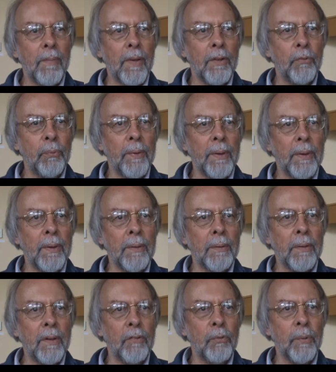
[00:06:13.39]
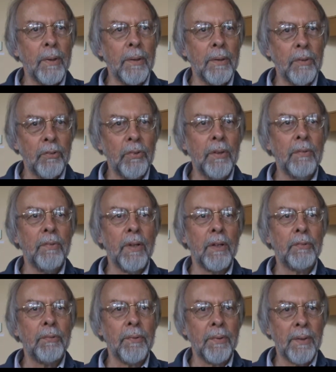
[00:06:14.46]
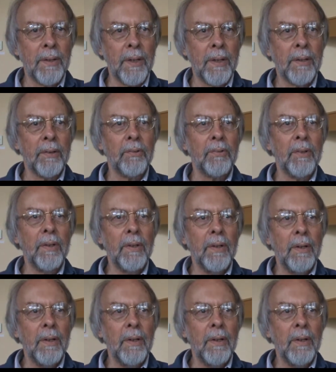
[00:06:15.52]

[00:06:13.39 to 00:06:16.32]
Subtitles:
if we can achieve that for the college,